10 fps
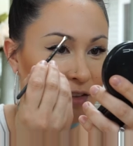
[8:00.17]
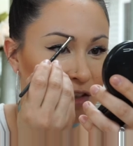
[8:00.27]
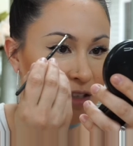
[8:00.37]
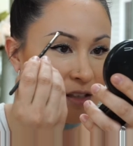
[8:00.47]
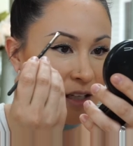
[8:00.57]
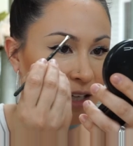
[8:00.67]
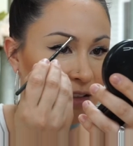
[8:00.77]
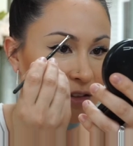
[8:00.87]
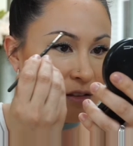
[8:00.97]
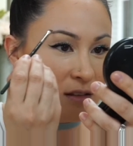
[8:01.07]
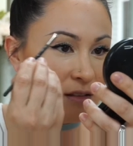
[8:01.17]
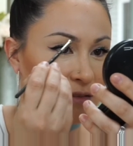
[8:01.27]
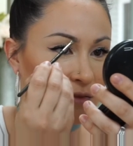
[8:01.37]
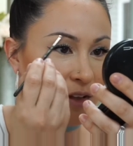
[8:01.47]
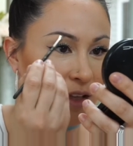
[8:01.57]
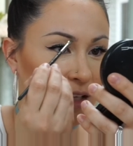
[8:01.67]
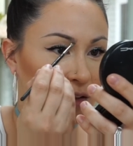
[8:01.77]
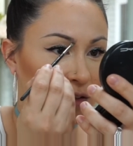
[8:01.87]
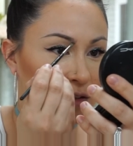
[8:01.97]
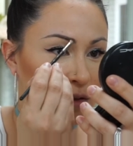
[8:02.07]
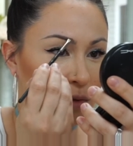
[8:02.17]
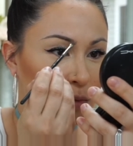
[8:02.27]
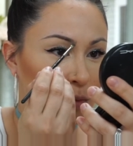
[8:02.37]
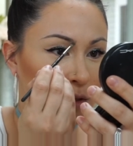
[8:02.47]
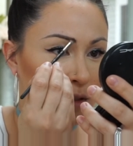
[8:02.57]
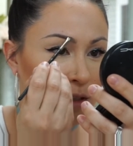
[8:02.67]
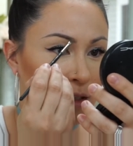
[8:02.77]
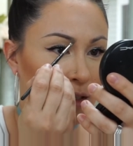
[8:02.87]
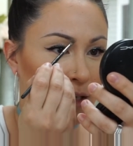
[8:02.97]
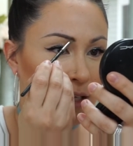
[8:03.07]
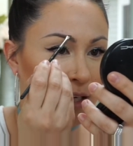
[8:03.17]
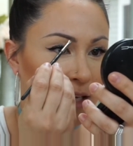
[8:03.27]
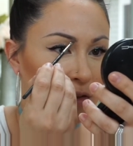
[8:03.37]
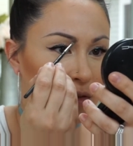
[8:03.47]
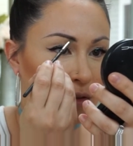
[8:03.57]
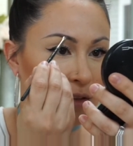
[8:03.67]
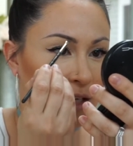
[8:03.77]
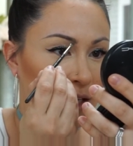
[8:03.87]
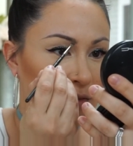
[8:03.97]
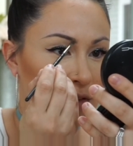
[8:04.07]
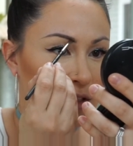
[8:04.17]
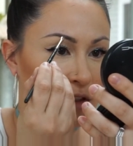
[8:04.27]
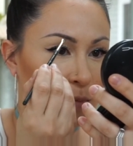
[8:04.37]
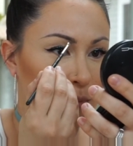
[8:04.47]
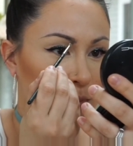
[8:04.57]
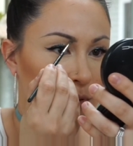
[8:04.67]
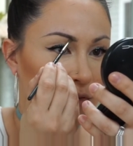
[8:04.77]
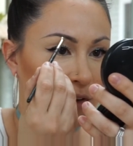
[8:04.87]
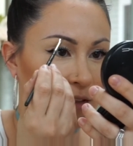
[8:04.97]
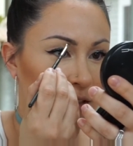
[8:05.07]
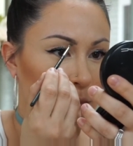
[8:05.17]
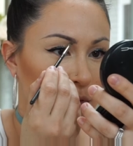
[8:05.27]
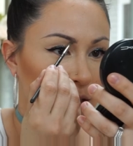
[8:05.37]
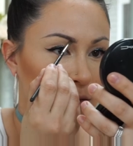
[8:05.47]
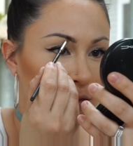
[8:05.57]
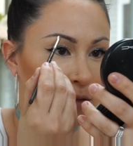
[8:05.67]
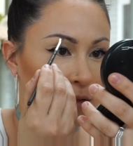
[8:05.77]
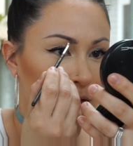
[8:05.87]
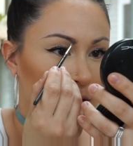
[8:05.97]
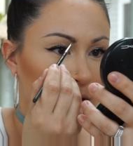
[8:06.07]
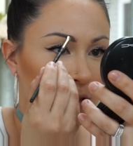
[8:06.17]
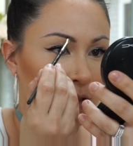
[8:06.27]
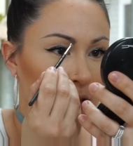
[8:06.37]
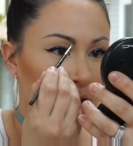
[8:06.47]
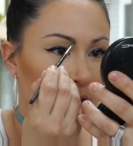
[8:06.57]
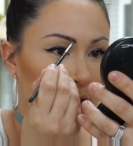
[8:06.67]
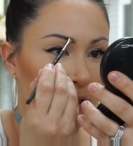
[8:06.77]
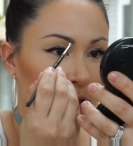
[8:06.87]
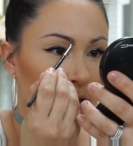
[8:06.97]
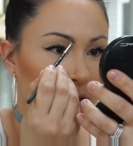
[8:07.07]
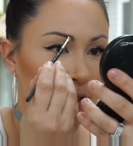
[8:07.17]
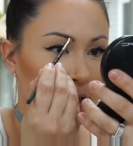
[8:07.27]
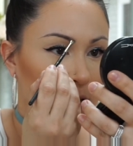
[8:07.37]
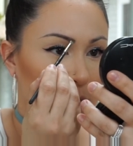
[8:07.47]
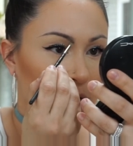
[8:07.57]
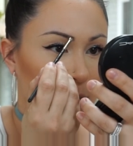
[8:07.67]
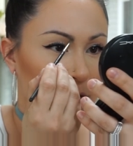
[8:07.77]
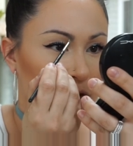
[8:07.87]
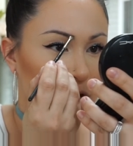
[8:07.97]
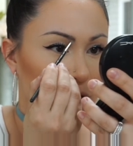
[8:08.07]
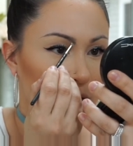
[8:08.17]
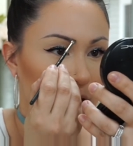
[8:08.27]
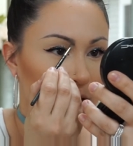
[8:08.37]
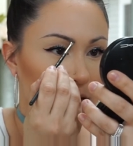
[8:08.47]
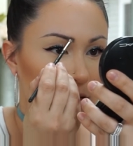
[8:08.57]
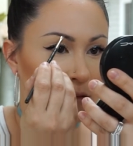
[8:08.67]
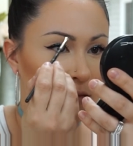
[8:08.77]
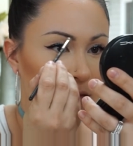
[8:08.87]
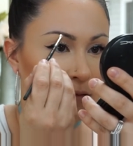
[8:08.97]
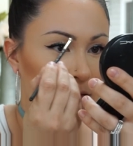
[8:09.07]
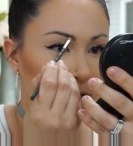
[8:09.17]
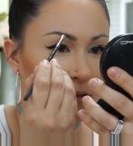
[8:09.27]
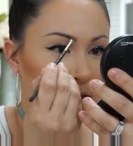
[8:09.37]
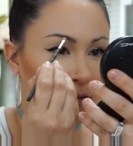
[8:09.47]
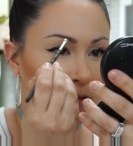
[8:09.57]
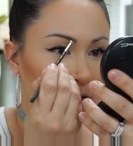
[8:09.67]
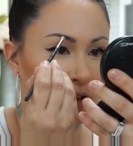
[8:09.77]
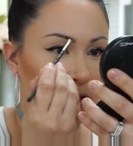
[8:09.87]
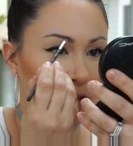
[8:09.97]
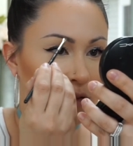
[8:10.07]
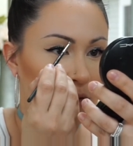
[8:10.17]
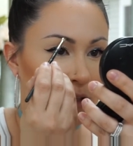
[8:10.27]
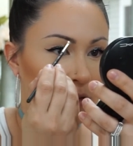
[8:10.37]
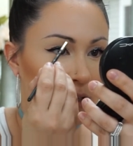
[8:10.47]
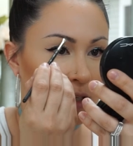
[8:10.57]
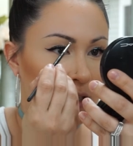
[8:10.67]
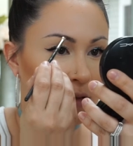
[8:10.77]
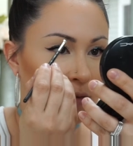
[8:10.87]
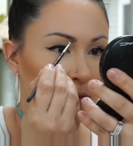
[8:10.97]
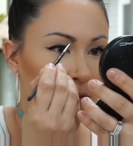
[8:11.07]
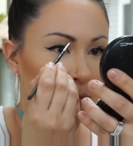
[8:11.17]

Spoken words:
Just because like I just feel like it looks so unnatural to have such perfected brows, and pretty much know that it's just a trend right now.